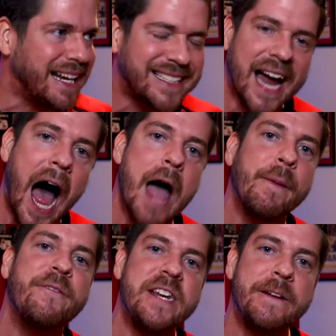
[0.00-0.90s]
in a
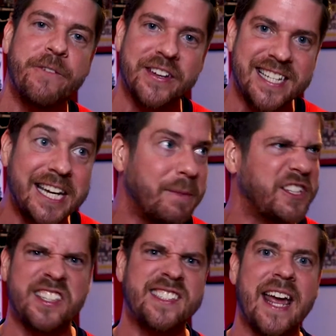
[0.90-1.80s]
time of need for the team
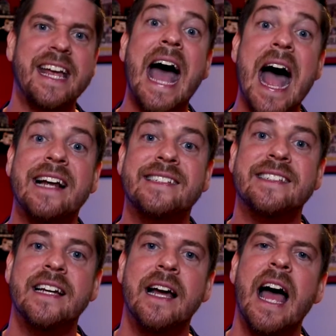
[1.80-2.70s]
and just say, guys,